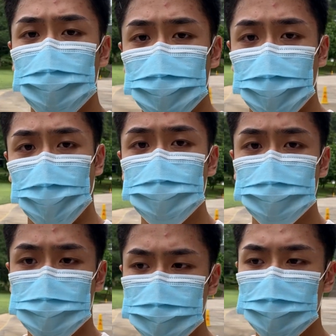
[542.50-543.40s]
the case.
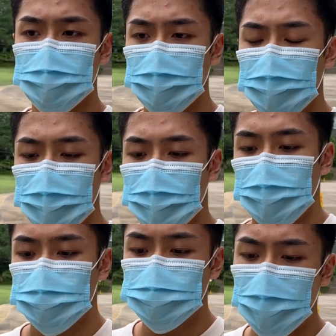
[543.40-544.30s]

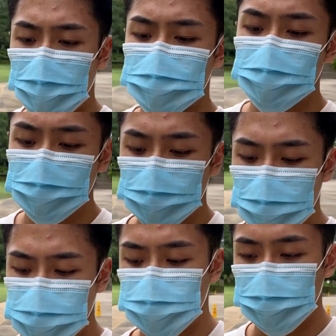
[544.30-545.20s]
So I actually
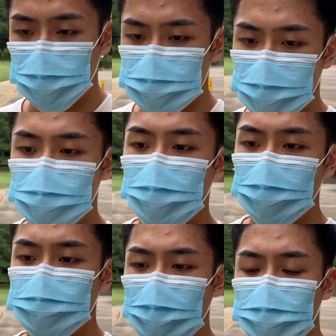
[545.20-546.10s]
questioning myself, why
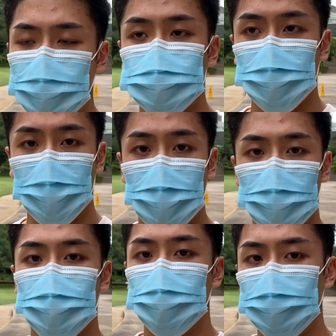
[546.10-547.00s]
do I feel so
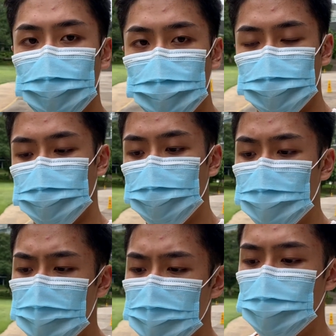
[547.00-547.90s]
uncomfortable with myself?
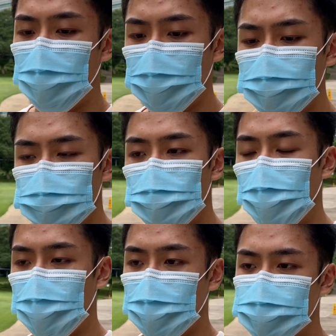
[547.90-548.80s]
Why do
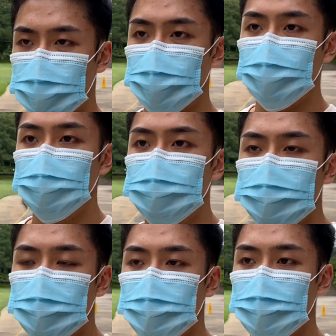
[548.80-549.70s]
I actually
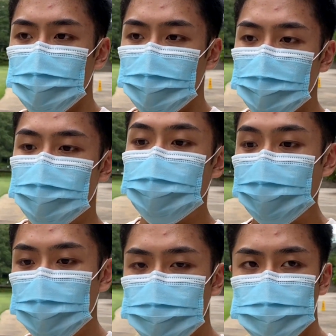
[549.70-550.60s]

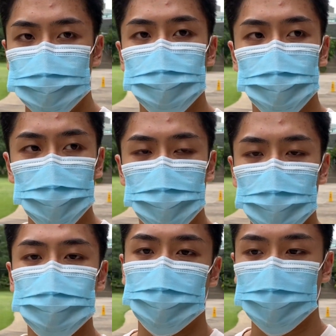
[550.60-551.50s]
need
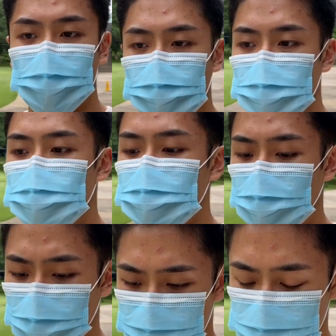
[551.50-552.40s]
people's acceptance, like